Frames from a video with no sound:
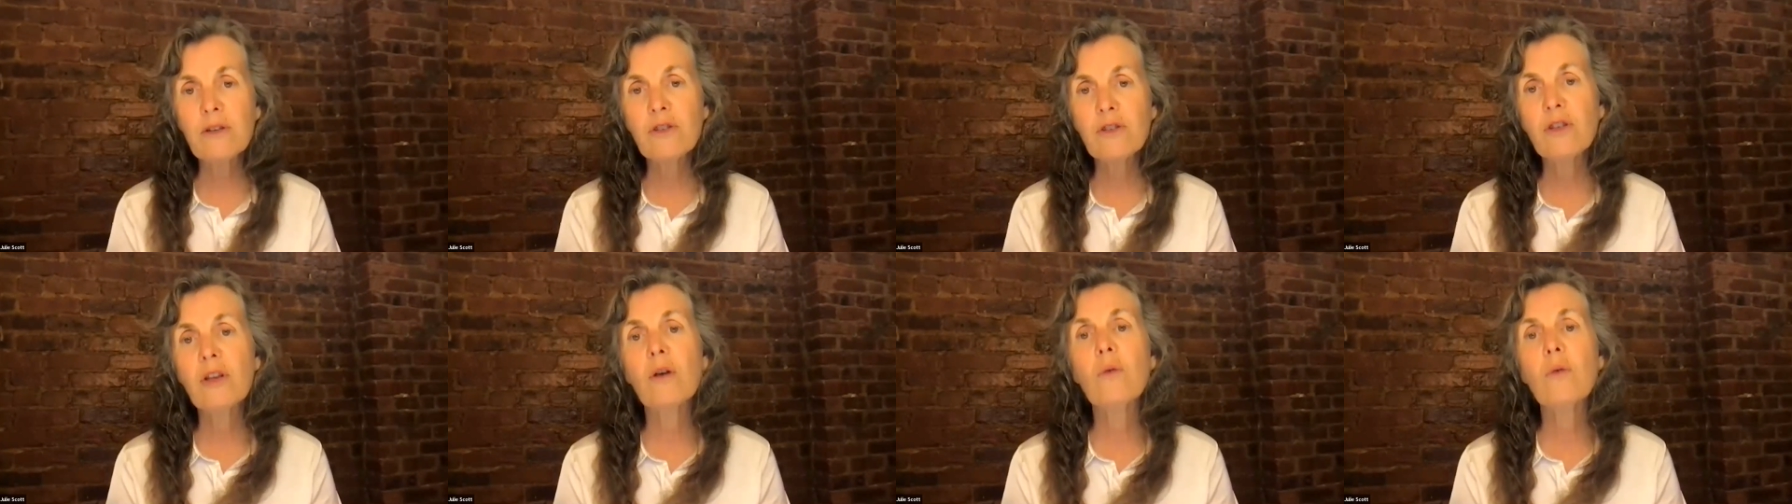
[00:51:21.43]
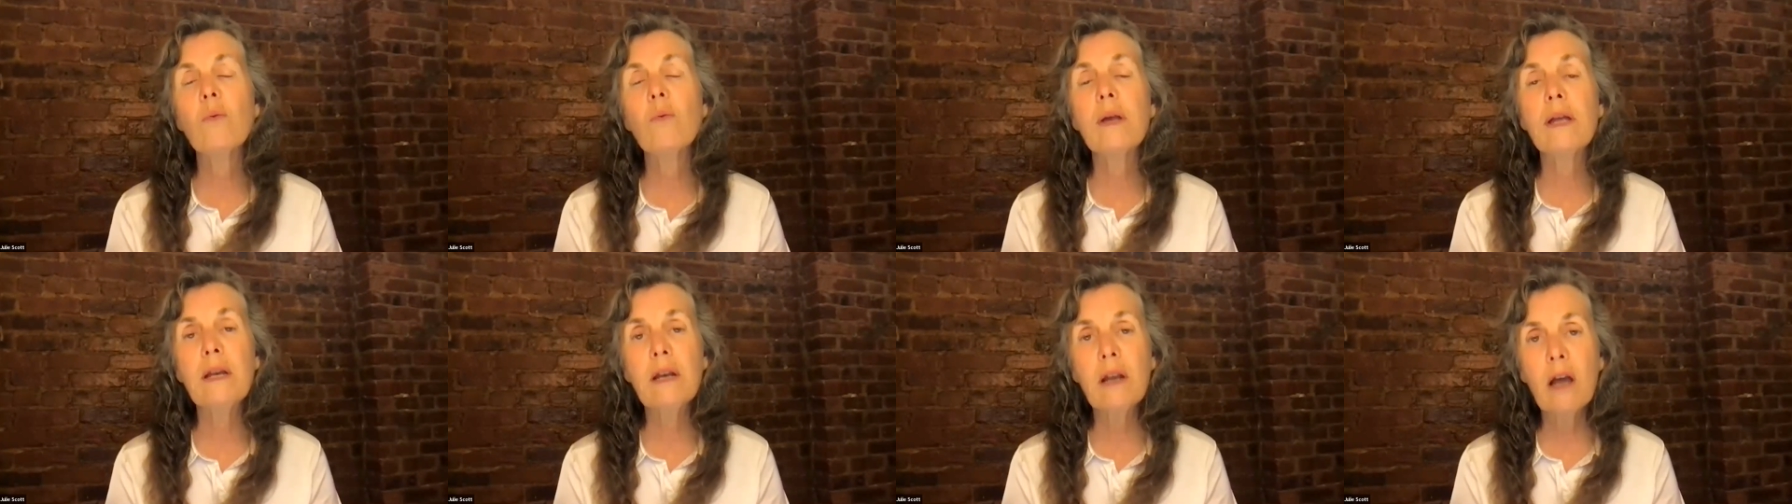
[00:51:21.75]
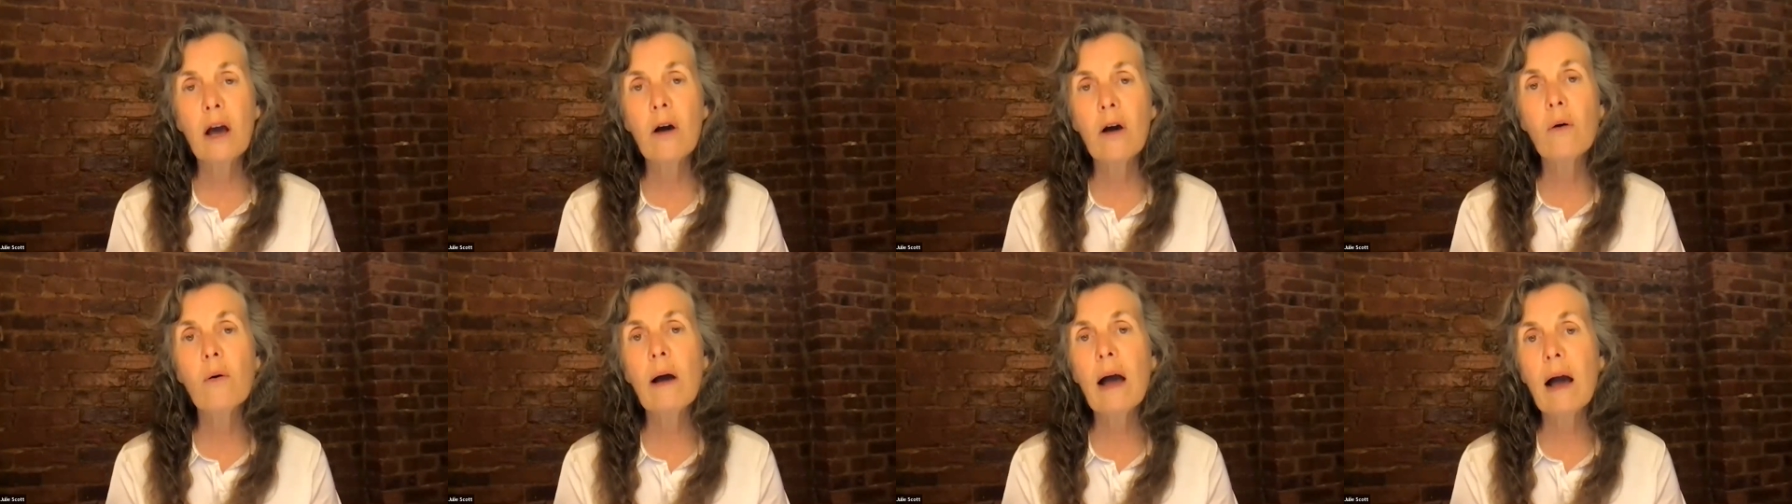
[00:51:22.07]
so we
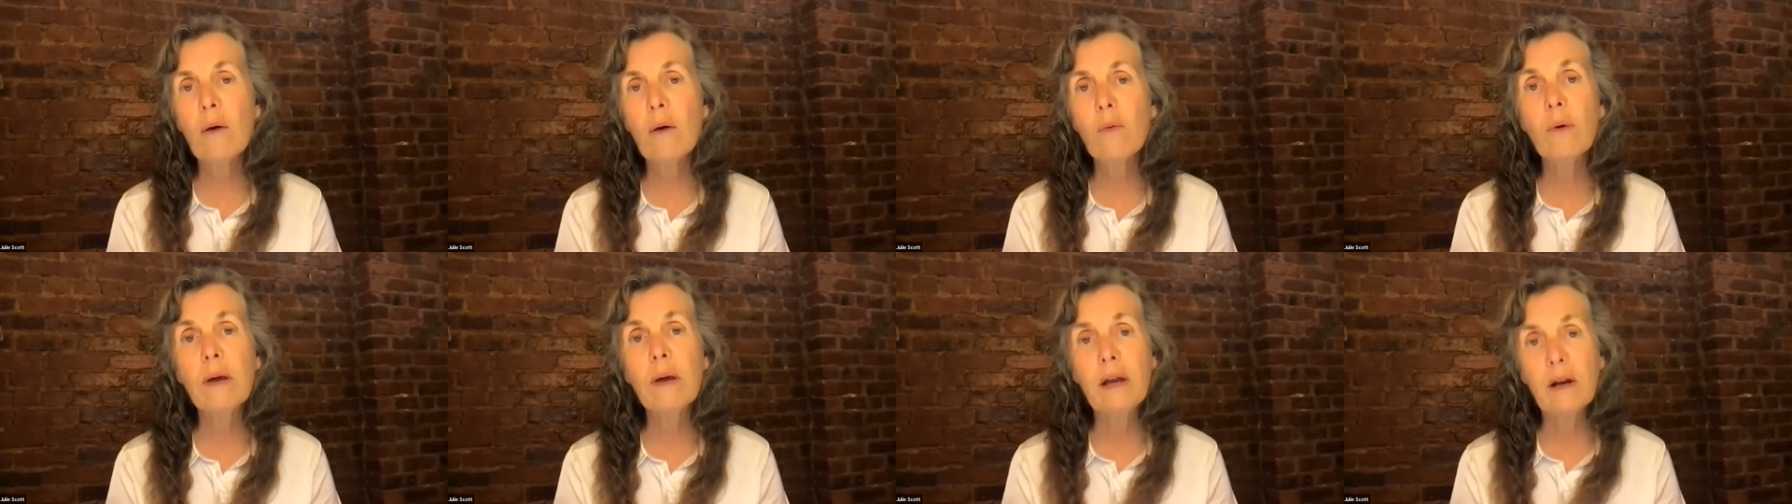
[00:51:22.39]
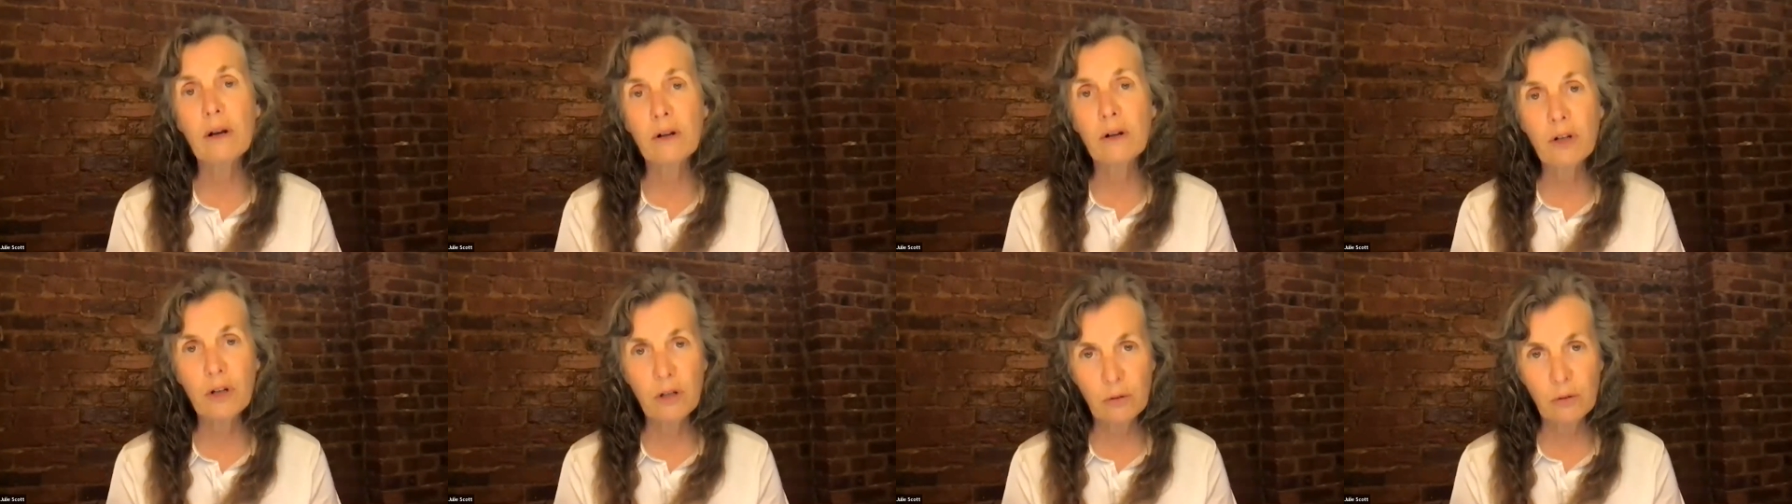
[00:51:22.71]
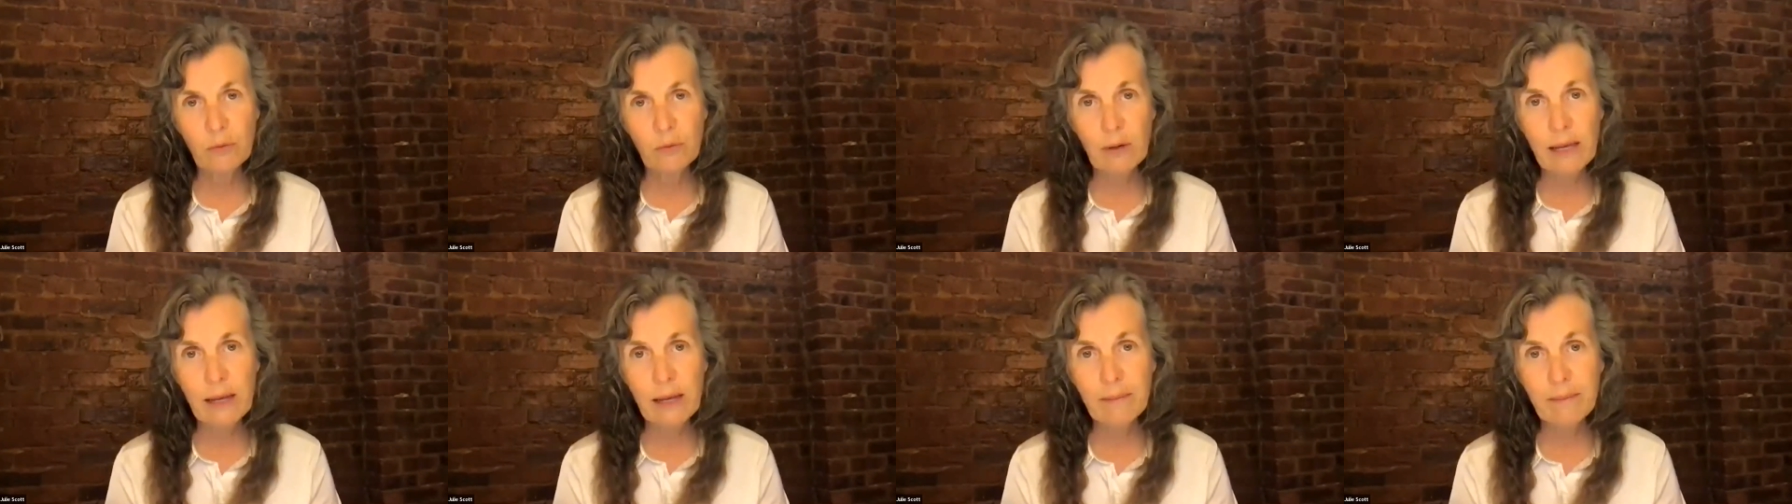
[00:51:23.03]
know how we are
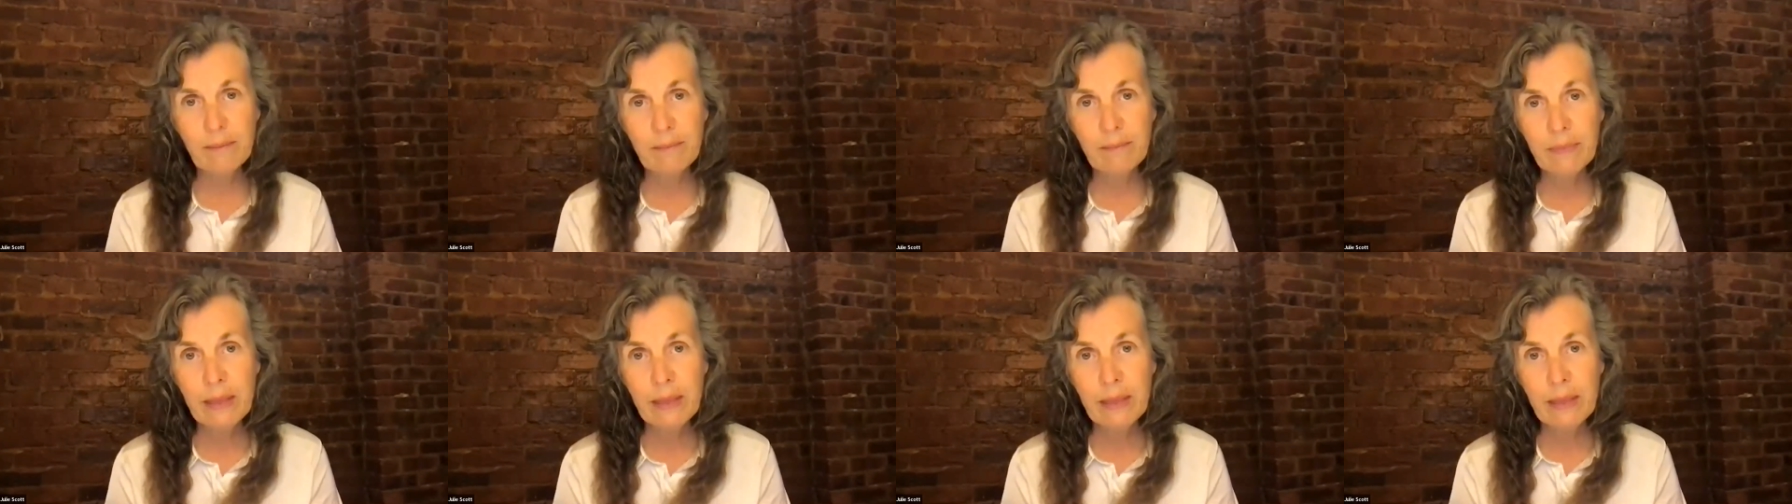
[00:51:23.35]
doing.